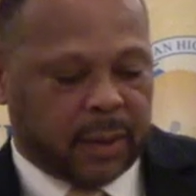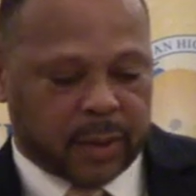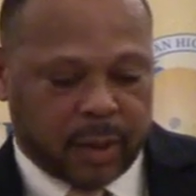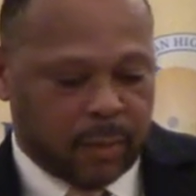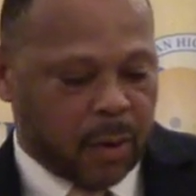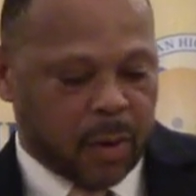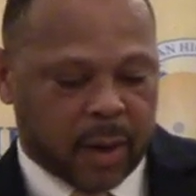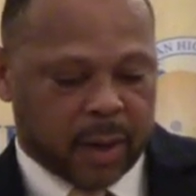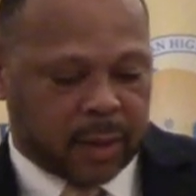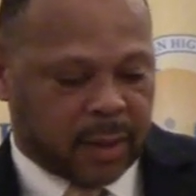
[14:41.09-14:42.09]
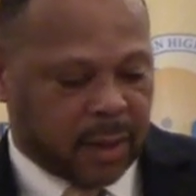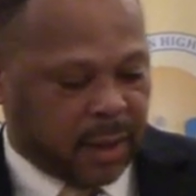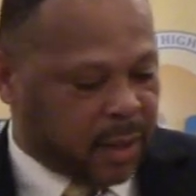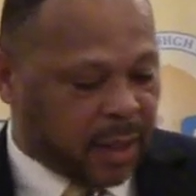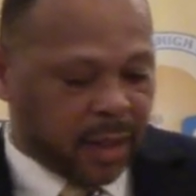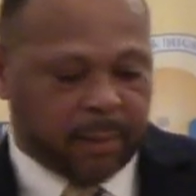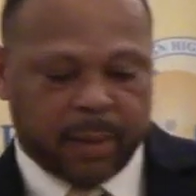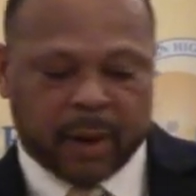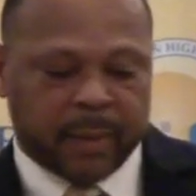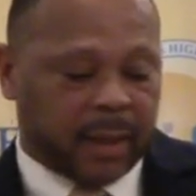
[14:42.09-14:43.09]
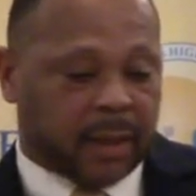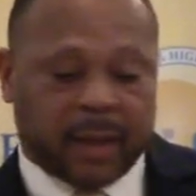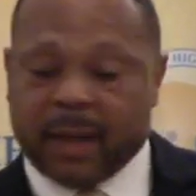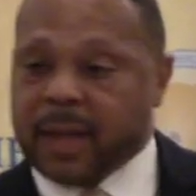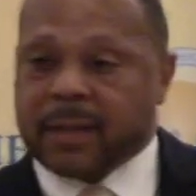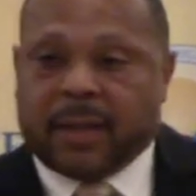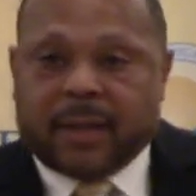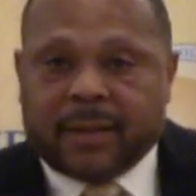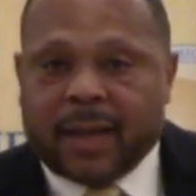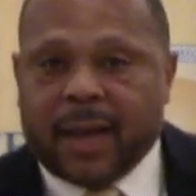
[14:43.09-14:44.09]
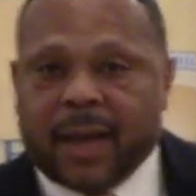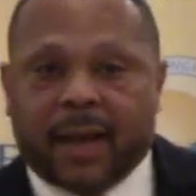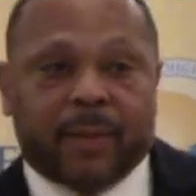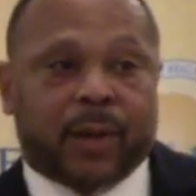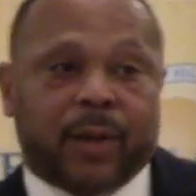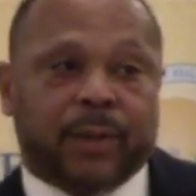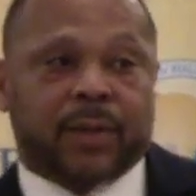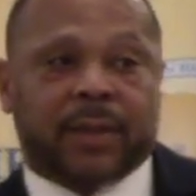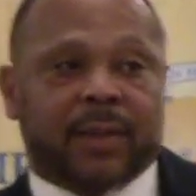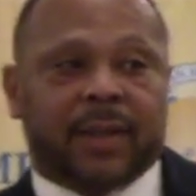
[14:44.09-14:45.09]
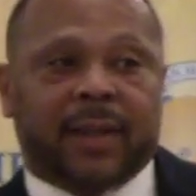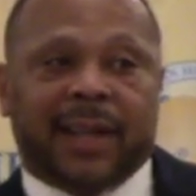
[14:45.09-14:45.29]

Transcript: He was in the morgue. She couldn't bear him anything. I said, I'm a coach.